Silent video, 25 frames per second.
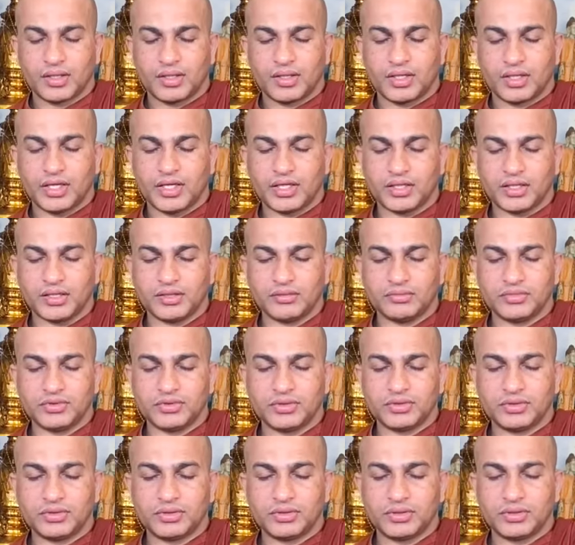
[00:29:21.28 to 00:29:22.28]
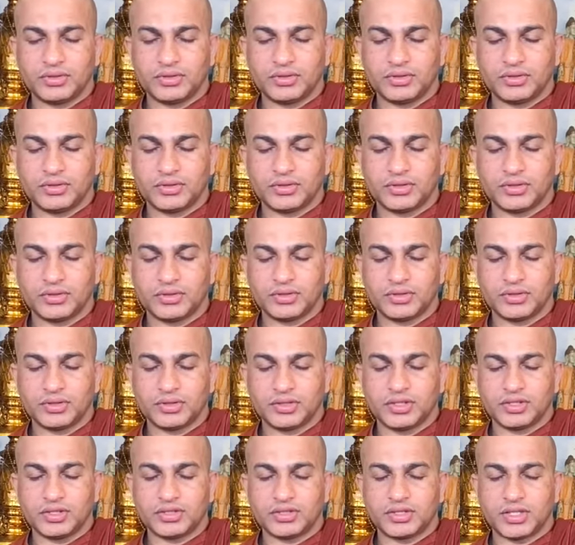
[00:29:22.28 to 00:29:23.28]
Like the moon,
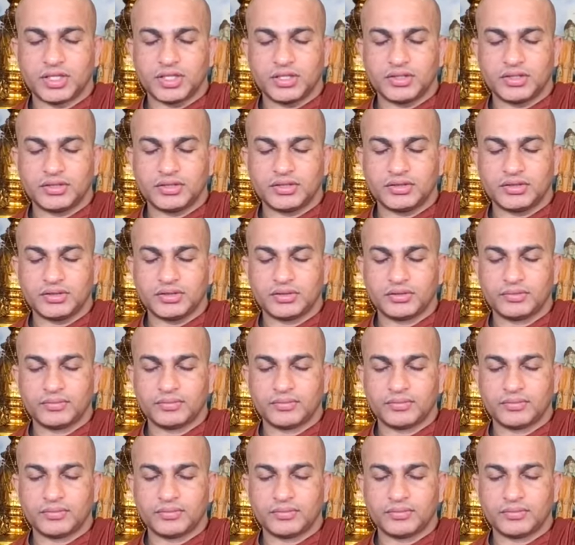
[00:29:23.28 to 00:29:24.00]
the sun,